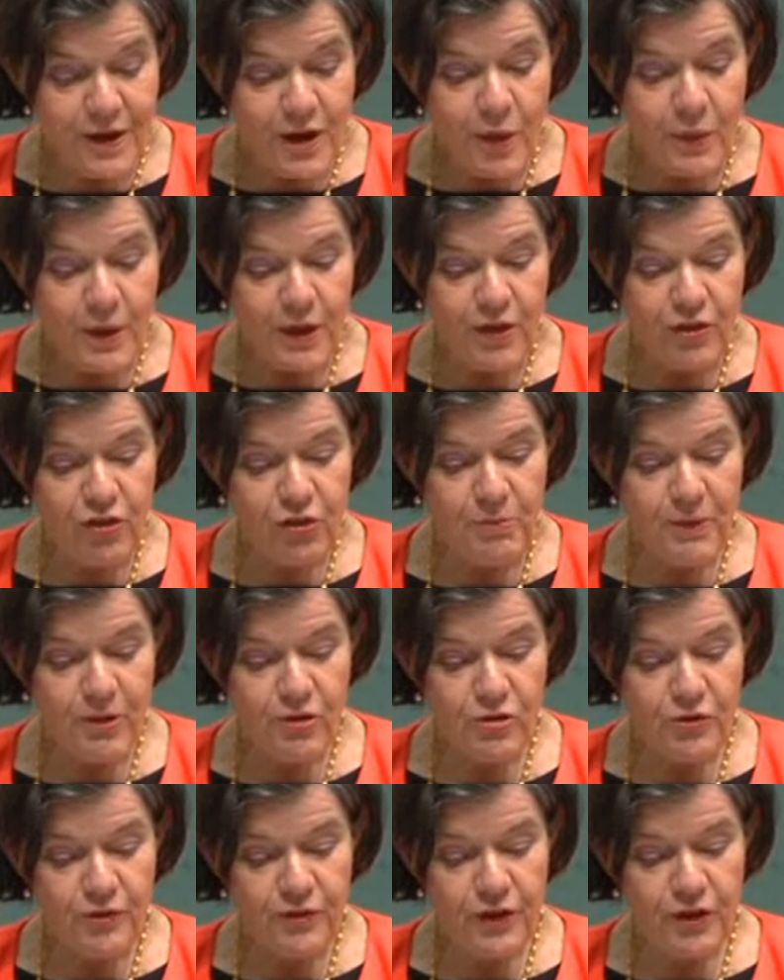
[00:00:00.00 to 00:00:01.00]
One of the
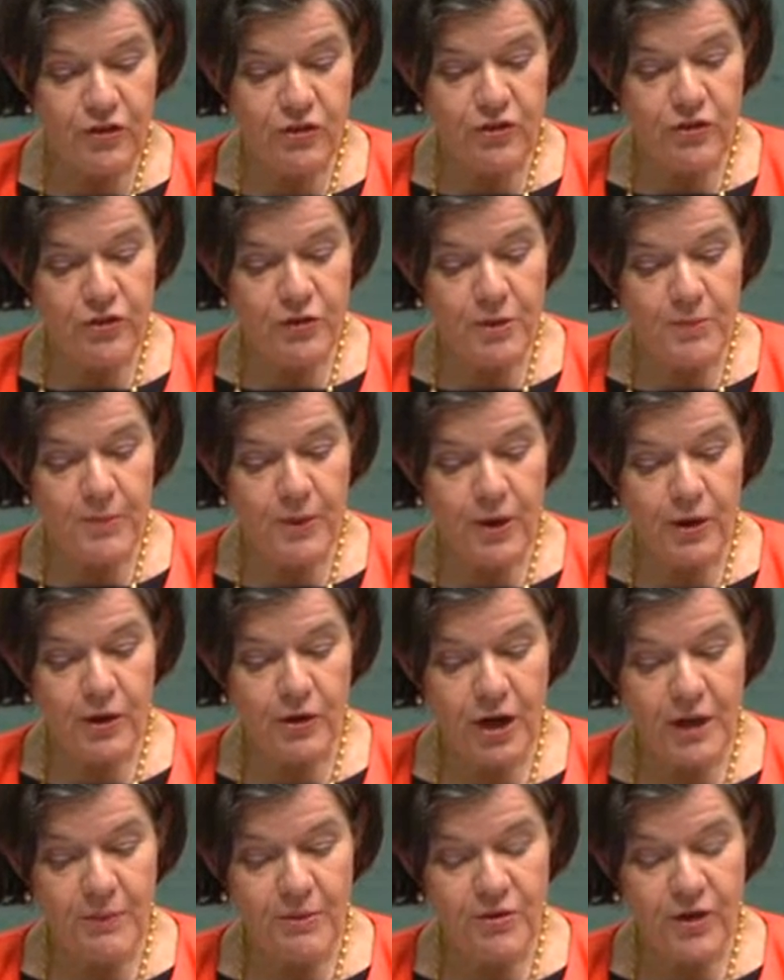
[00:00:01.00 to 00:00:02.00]
special features of the
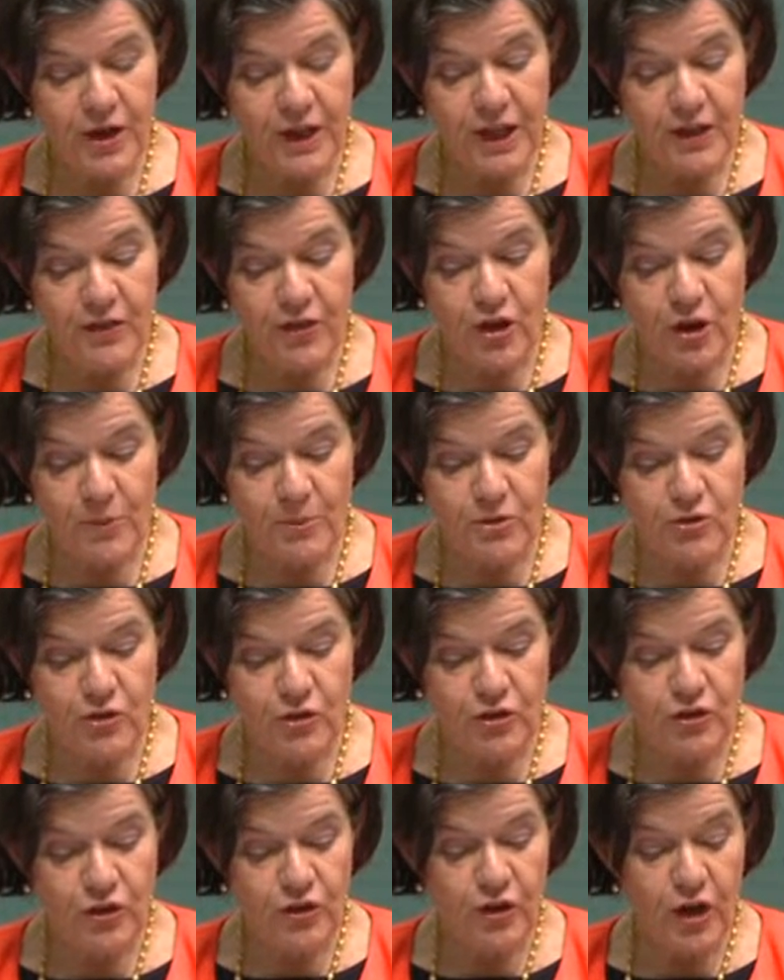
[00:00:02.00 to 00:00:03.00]
program is that I get the
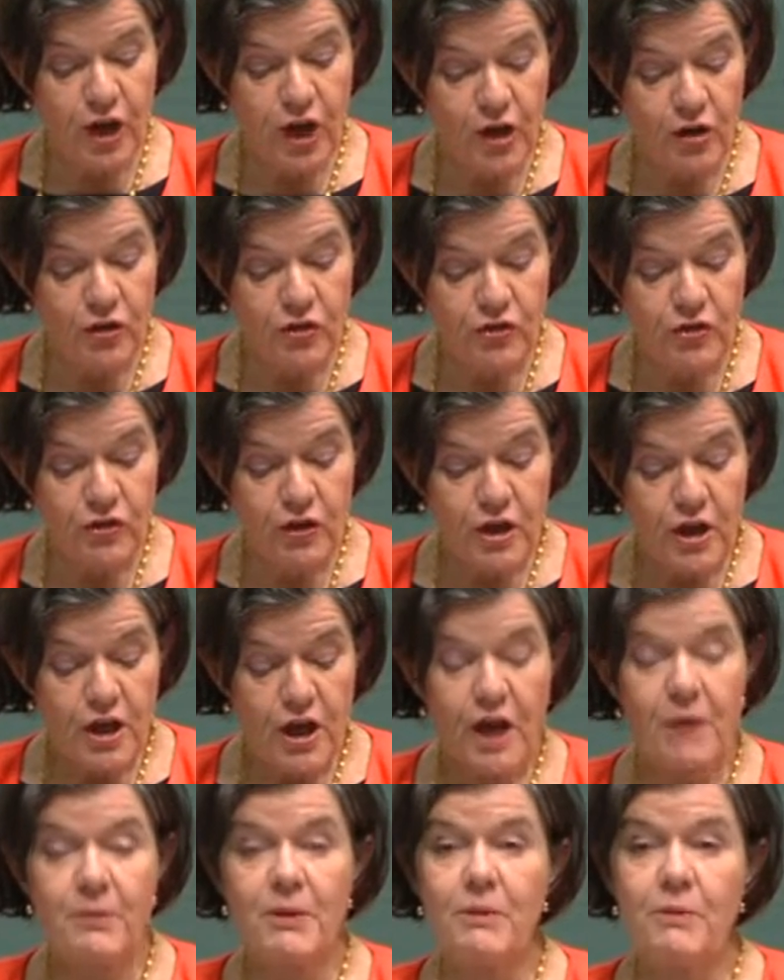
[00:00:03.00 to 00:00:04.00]
opportunity to host
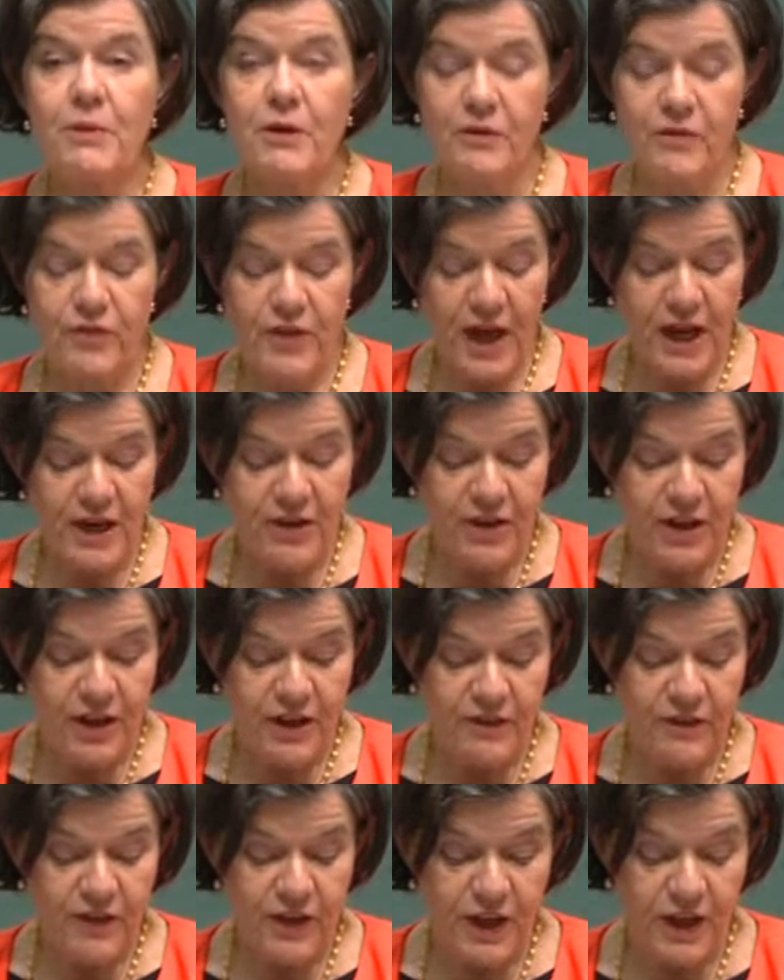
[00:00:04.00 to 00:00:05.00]
a member of the
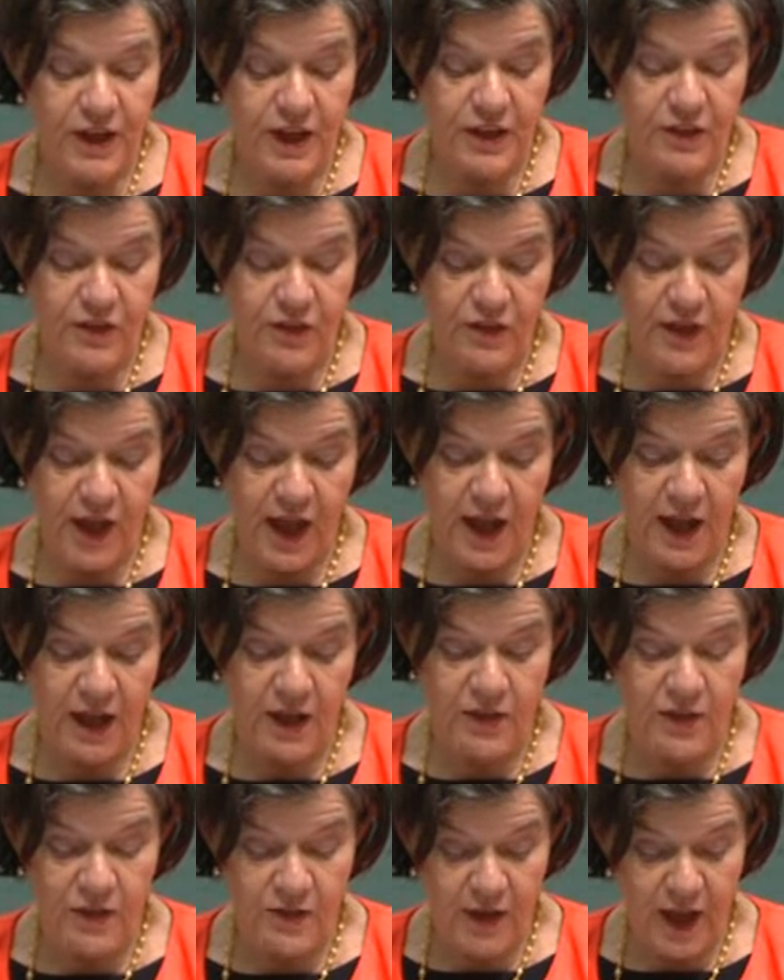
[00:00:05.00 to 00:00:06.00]
ADF here in
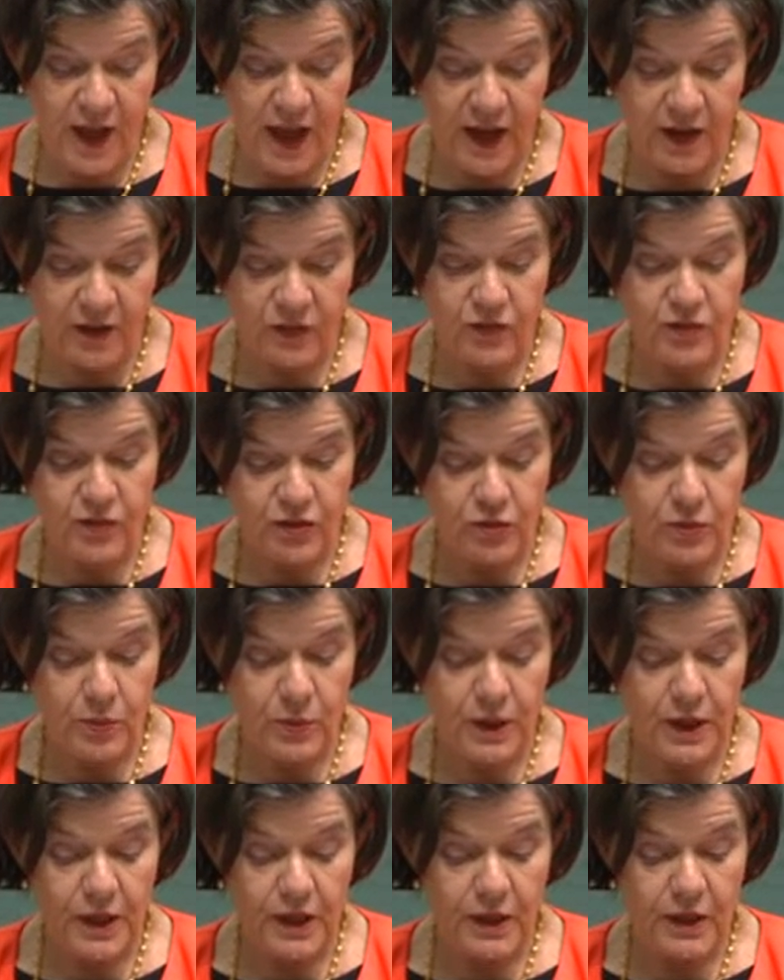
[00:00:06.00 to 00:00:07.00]
this House this
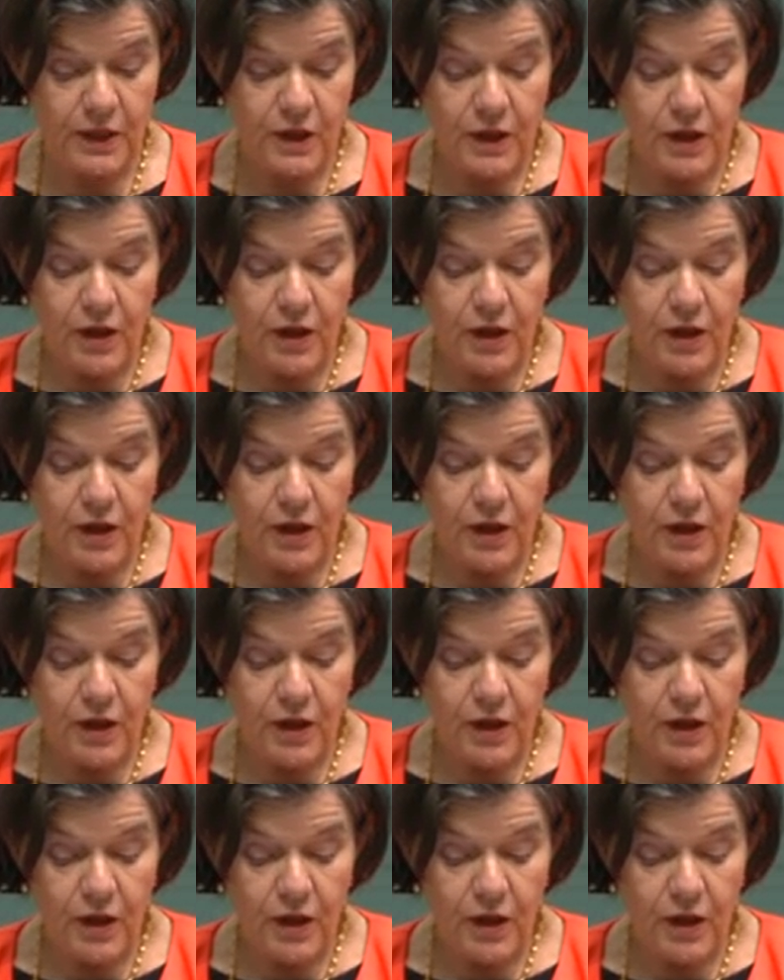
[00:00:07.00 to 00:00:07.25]
week.